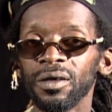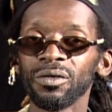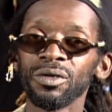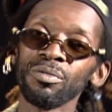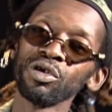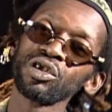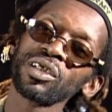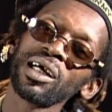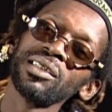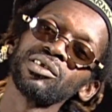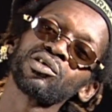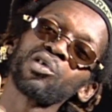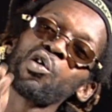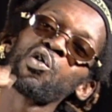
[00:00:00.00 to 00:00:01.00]
We must
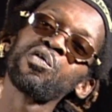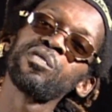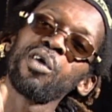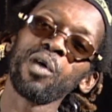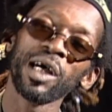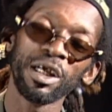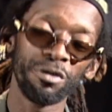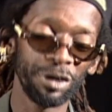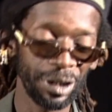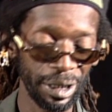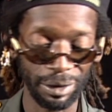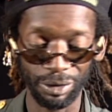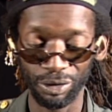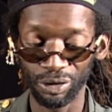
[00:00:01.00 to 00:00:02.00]
conserve our
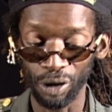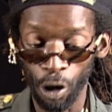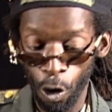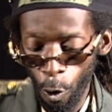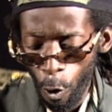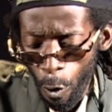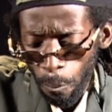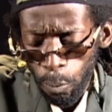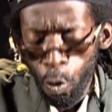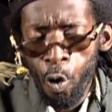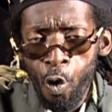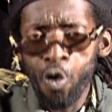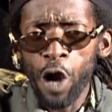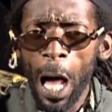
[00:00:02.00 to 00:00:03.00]
heritage,
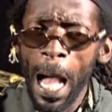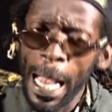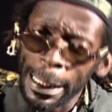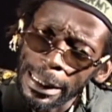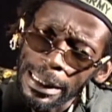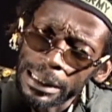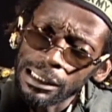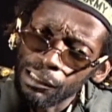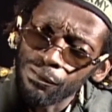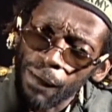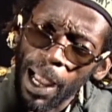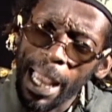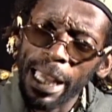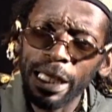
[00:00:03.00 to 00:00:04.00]
uphold and
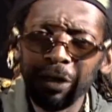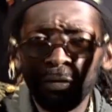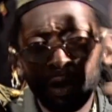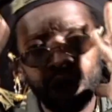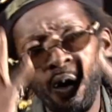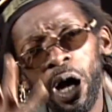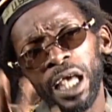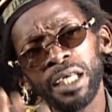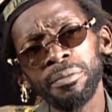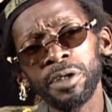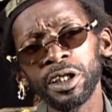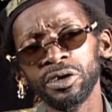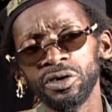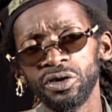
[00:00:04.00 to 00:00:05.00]
identify with our
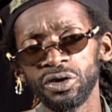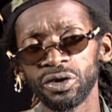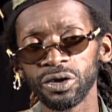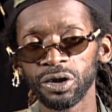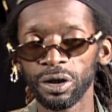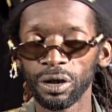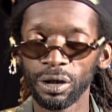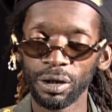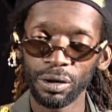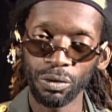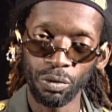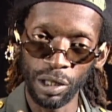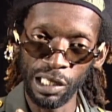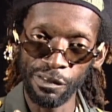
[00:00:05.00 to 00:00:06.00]
image.
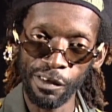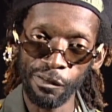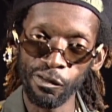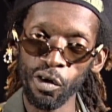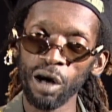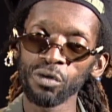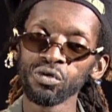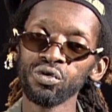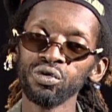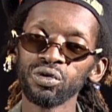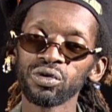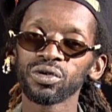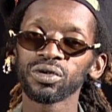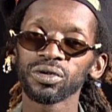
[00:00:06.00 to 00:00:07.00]
We left for our
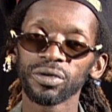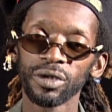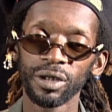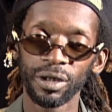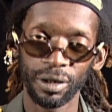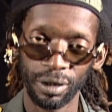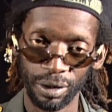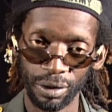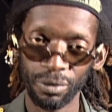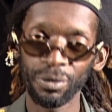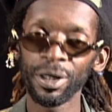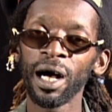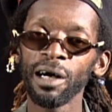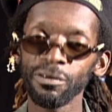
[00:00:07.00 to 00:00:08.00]
roots.
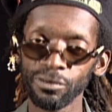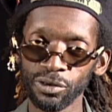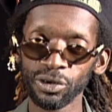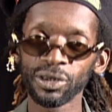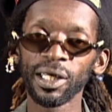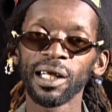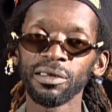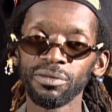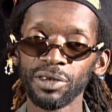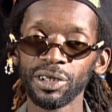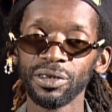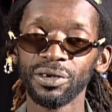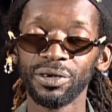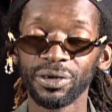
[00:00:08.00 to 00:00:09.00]
We have to
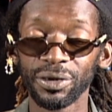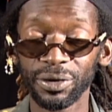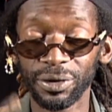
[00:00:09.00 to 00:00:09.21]
salvage.